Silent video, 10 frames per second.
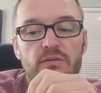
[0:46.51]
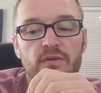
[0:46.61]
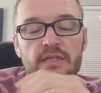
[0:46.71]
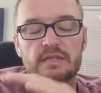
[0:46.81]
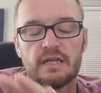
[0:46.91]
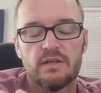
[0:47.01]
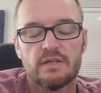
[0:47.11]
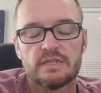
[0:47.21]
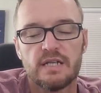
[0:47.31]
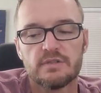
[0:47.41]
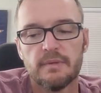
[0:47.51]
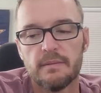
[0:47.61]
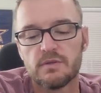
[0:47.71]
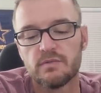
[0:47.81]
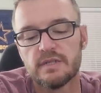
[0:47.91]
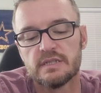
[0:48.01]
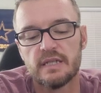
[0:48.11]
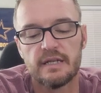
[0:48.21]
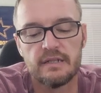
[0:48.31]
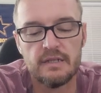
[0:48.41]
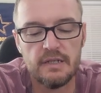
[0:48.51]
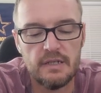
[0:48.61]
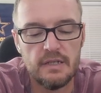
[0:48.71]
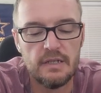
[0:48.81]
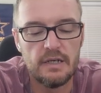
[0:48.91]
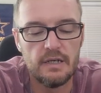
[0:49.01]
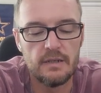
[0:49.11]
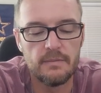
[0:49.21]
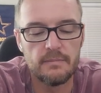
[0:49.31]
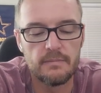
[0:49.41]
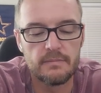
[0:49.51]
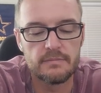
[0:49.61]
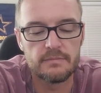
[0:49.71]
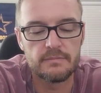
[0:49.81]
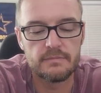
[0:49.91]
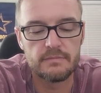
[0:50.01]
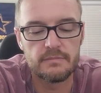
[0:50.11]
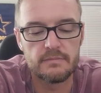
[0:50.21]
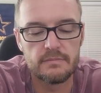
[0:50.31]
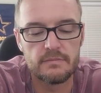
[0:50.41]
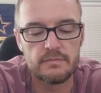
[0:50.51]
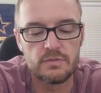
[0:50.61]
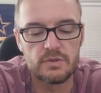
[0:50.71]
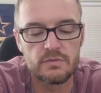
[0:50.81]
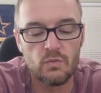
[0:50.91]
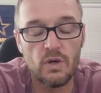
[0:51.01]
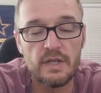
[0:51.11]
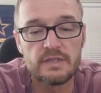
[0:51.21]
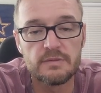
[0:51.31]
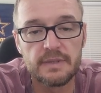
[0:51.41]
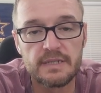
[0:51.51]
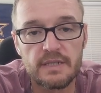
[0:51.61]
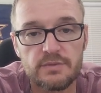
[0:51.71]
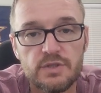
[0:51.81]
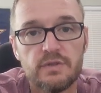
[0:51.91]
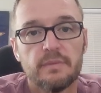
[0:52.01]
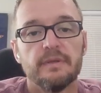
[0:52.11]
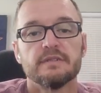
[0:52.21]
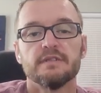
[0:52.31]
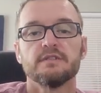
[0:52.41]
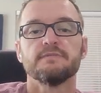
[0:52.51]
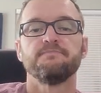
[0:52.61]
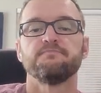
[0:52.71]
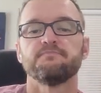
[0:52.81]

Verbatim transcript: And the reason I know it sounds bad, but the reason that um, was is because I was new in the business,